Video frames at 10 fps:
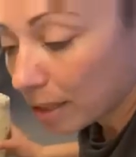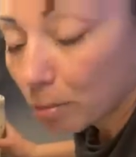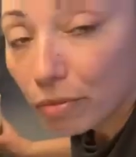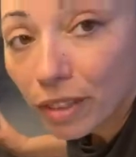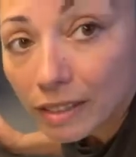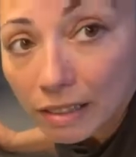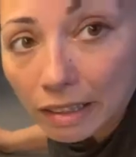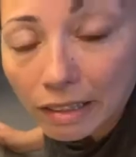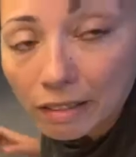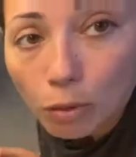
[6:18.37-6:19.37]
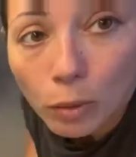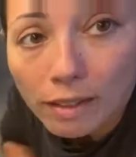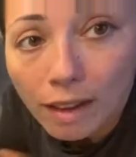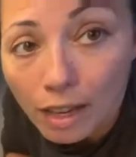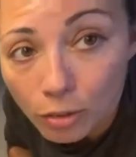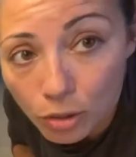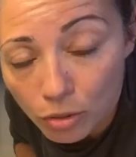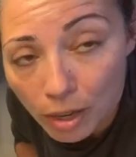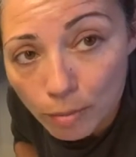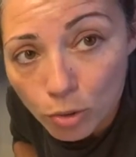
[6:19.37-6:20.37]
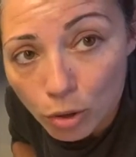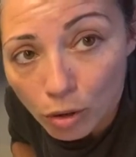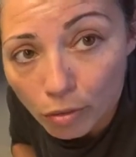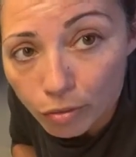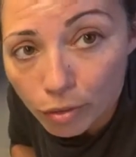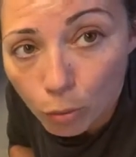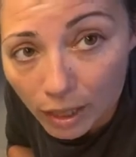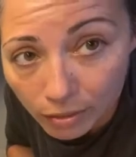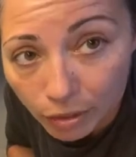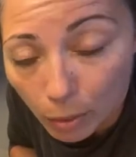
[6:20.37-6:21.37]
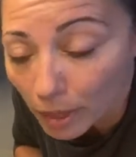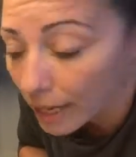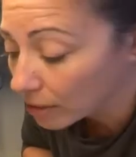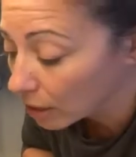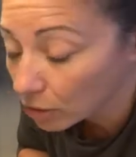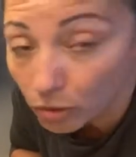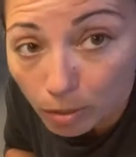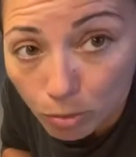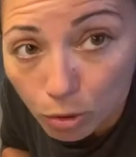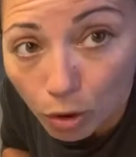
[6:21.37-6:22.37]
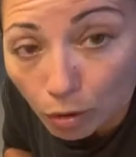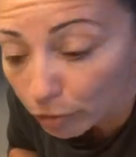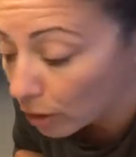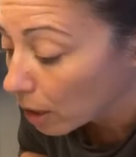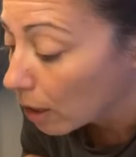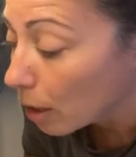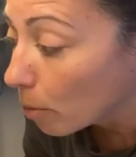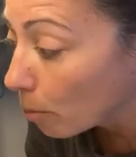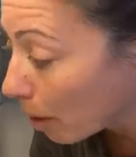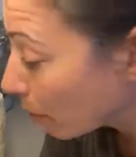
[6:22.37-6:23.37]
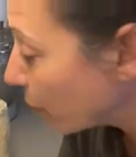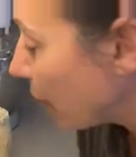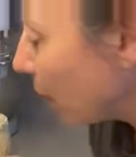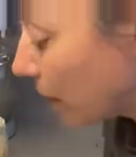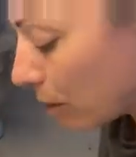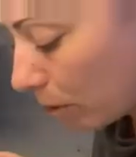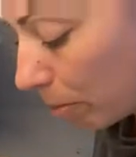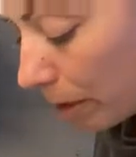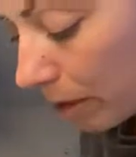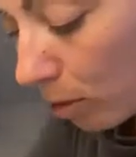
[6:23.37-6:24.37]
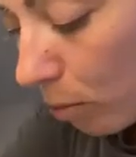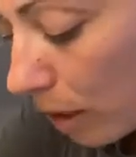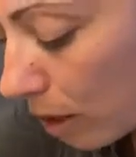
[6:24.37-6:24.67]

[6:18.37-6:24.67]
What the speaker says: I'll be feeding it with 100 grams of white flour and 100 grams of brown flour. So I'll be doing